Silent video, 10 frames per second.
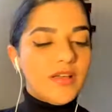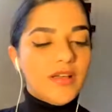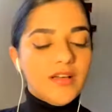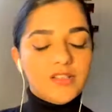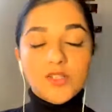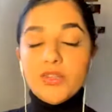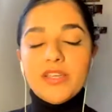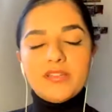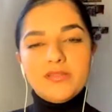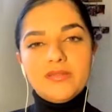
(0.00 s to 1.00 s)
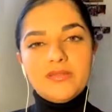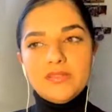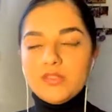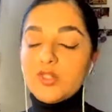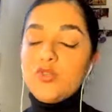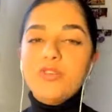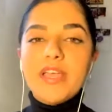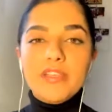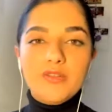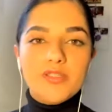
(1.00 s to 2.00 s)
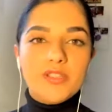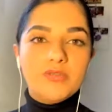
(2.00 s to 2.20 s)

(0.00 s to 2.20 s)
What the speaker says: so the school can use it